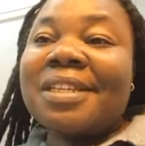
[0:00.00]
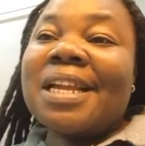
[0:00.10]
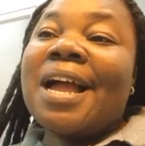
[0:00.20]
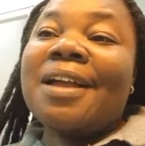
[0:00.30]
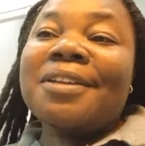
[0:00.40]

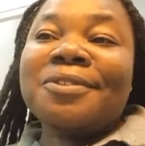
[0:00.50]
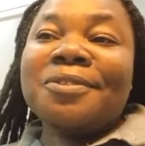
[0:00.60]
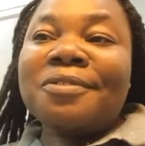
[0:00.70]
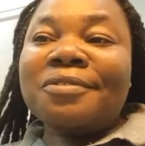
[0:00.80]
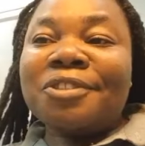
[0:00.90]
Maybe
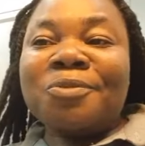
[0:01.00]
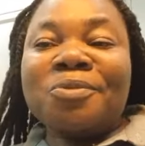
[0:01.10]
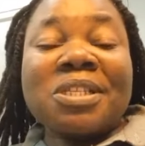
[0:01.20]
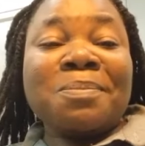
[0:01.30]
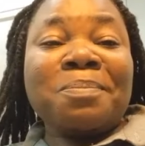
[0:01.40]
she's
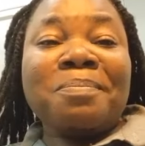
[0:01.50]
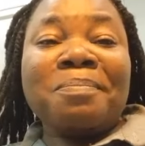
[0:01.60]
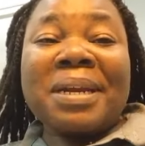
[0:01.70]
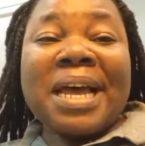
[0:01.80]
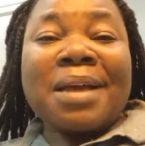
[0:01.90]
waiting for
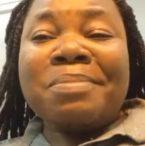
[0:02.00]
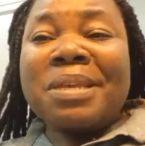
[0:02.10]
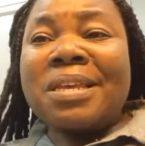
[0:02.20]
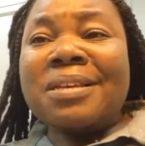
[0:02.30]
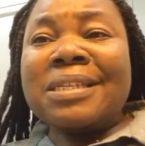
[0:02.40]
third
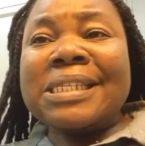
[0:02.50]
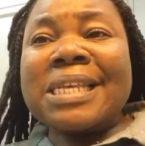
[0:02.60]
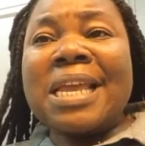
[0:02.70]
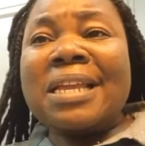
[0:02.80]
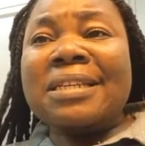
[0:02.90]
chances
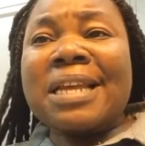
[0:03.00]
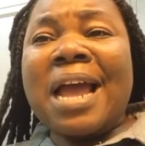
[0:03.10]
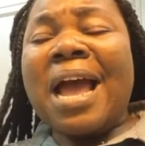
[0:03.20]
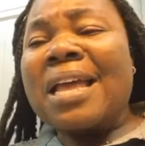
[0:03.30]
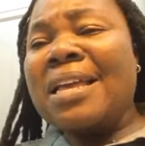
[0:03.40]
to
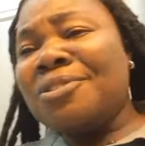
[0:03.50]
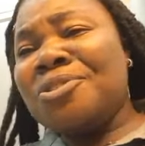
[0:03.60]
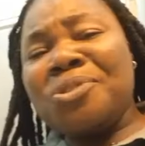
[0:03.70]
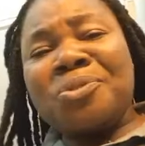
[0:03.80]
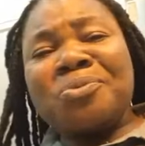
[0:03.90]
perform. She
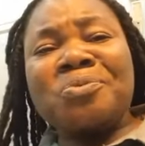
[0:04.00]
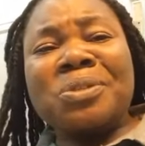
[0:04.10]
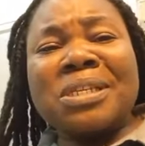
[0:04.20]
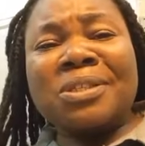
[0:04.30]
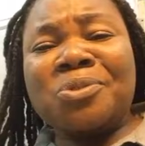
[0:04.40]
said two
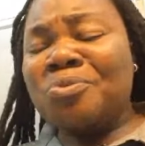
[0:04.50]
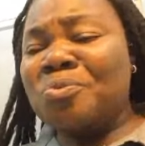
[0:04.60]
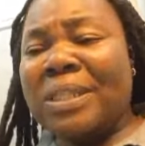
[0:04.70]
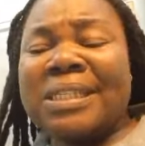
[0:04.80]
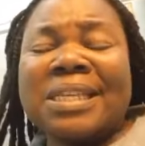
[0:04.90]
weeks in the two
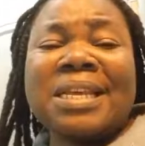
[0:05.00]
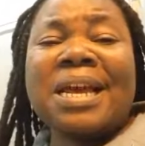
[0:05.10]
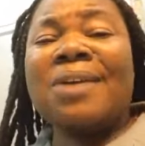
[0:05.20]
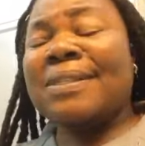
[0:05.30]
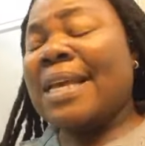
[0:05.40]
house. I in the
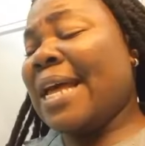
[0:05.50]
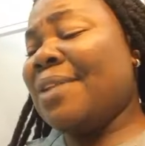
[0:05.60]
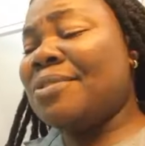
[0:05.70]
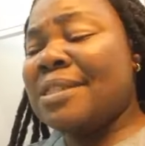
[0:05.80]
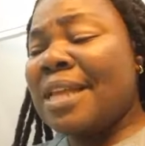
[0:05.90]
house, I
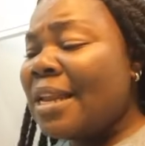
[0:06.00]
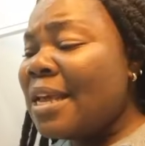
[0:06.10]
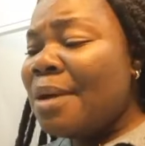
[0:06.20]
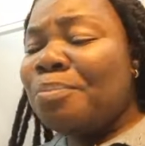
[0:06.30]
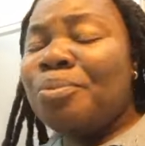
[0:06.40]
cannot start
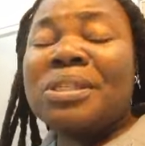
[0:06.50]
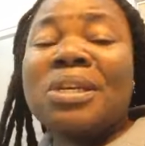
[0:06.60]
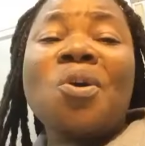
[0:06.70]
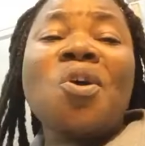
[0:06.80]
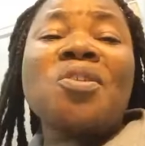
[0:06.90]

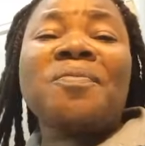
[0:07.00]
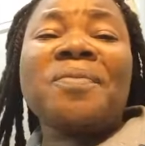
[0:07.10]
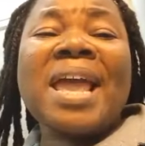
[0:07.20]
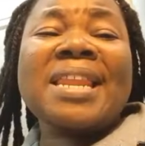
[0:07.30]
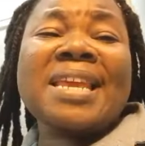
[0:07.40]
putting on
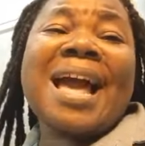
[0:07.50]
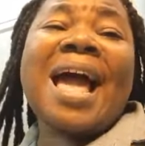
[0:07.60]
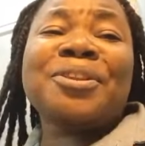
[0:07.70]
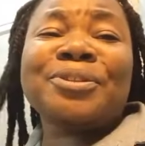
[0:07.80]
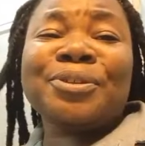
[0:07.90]
fighting
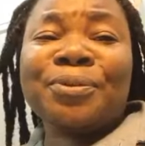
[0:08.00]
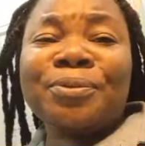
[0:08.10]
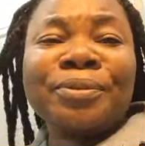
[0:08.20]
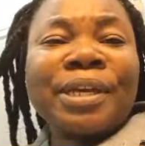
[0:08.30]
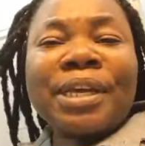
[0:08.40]

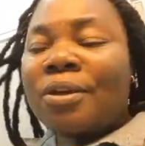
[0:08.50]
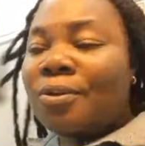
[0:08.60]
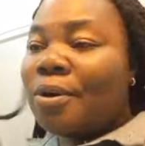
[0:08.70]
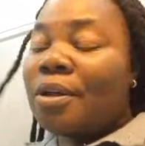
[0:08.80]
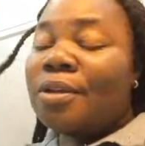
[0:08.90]
attitude.
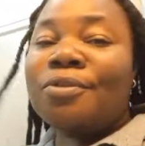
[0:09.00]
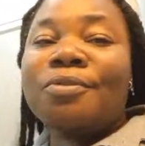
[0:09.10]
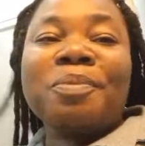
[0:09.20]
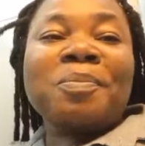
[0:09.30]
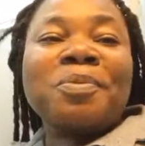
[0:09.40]
You know,
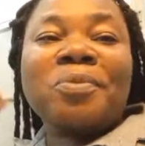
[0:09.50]
people